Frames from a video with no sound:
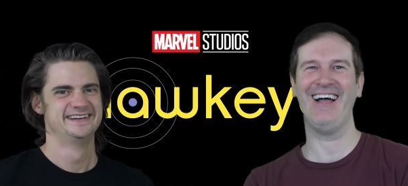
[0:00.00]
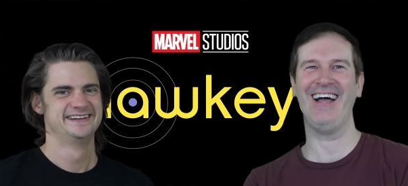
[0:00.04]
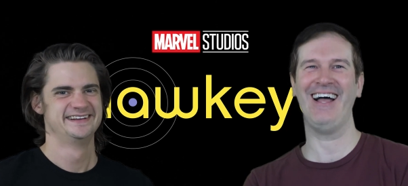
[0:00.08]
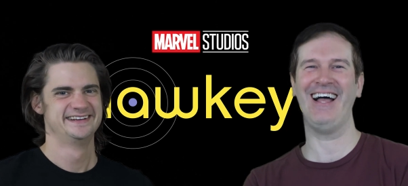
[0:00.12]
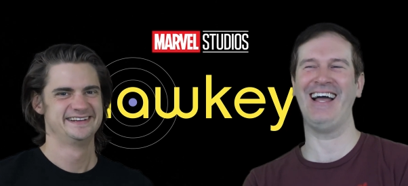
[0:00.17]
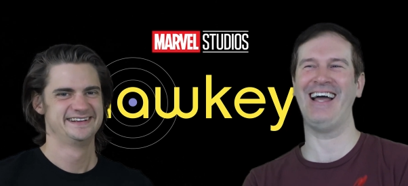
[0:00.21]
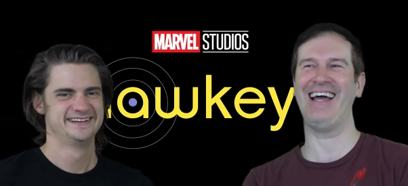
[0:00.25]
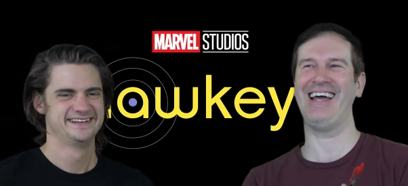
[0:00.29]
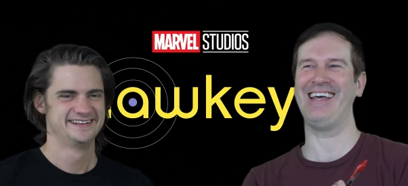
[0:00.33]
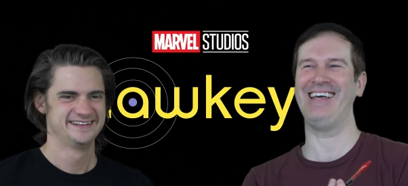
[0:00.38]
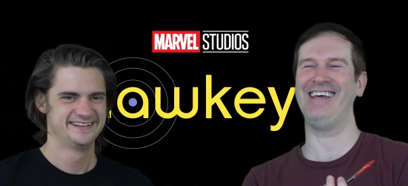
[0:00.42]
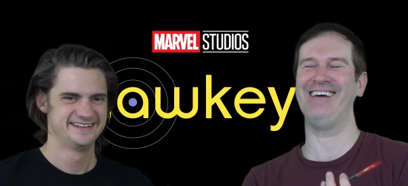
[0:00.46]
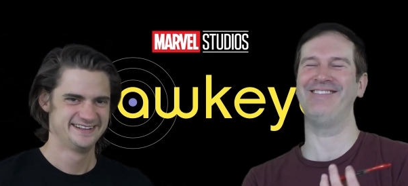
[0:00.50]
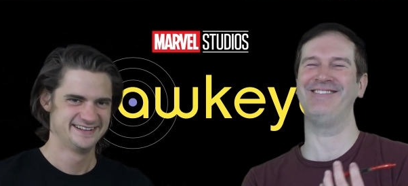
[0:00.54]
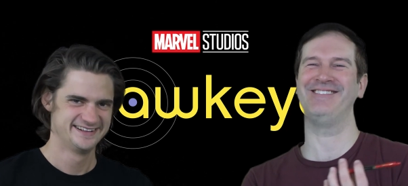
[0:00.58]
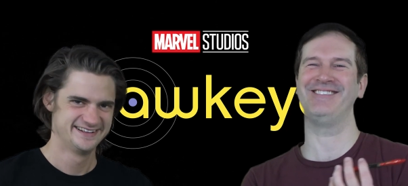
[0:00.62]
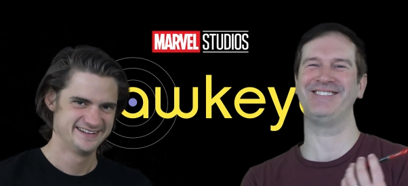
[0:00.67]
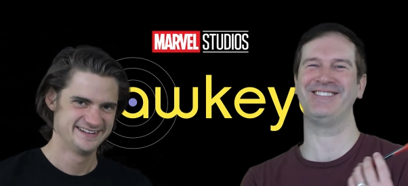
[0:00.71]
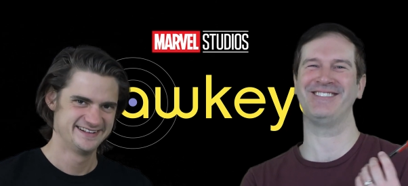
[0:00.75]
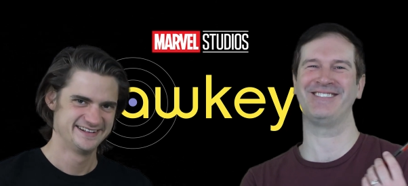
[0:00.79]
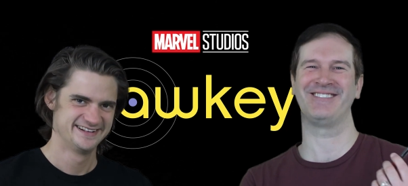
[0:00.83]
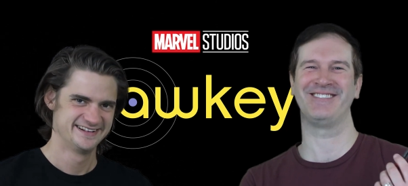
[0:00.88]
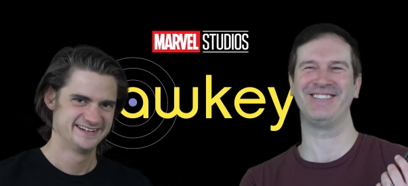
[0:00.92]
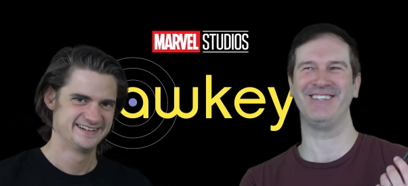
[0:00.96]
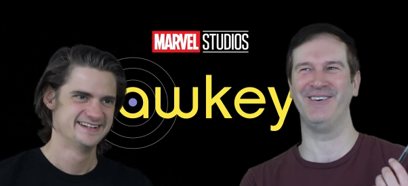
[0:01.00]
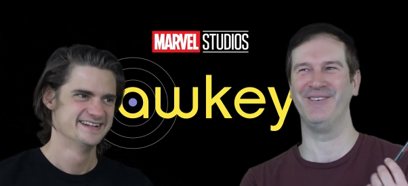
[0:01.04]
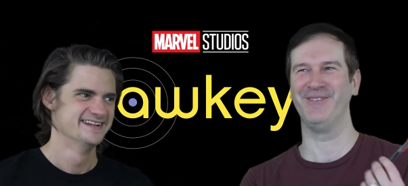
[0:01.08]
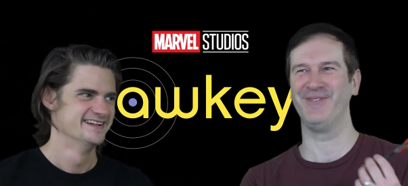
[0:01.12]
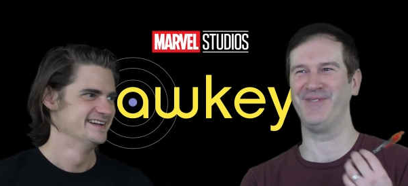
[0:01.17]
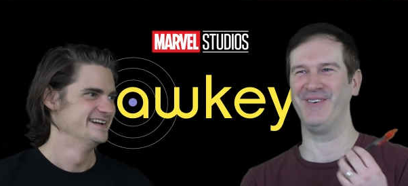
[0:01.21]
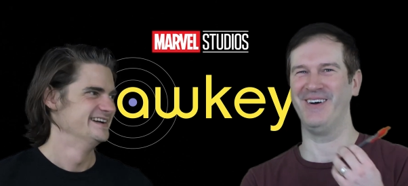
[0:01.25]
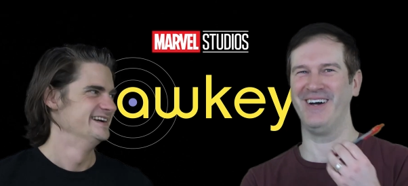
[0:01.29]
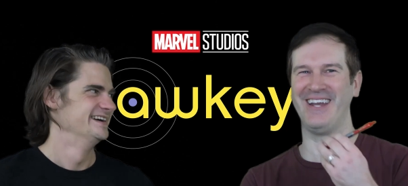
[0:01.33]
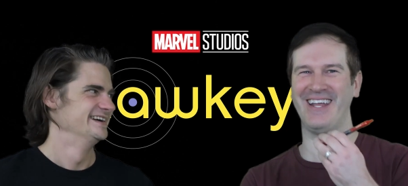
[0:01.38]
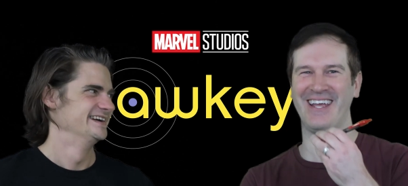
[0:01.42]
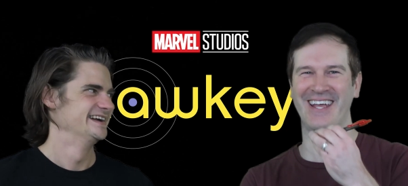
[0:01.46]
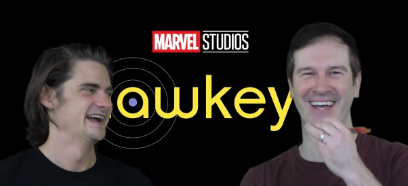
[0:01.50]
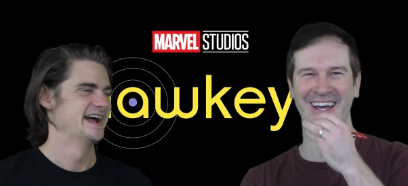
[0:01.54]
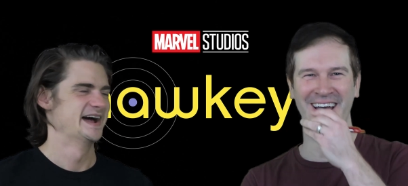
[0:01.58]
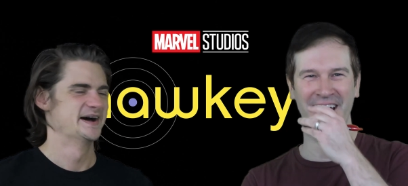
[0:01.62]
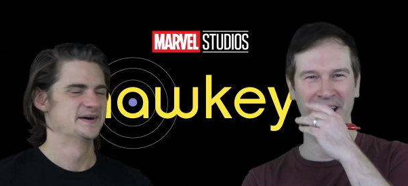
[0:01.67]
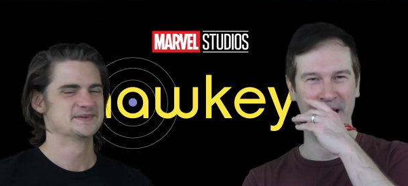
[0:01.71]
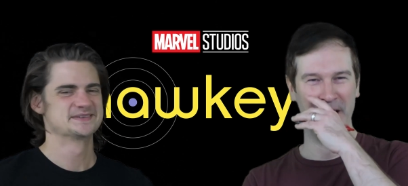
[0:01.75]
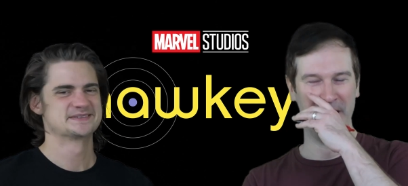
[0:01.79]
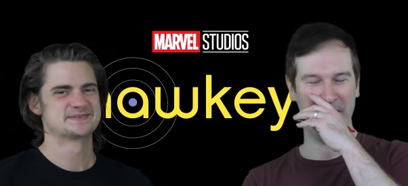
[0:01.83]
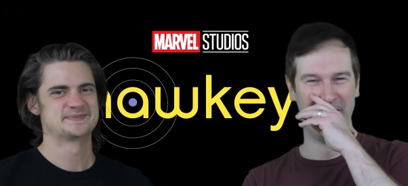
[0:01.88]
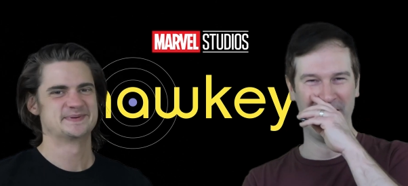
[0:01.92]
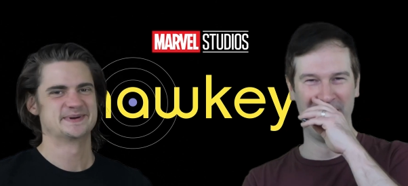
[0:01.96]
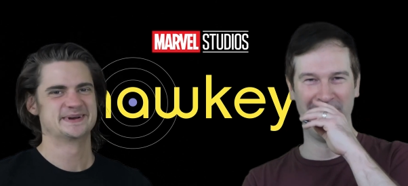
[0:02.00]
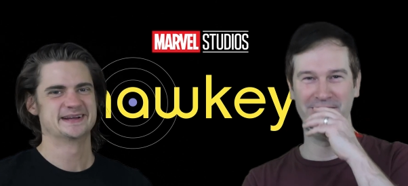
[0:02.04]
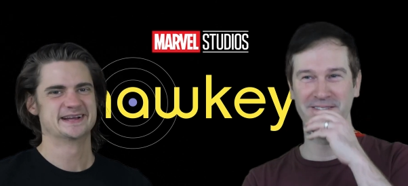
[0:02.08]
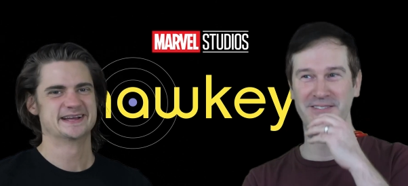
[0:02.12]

Speaker 1: it was just so funny. Yeah, it was pretty.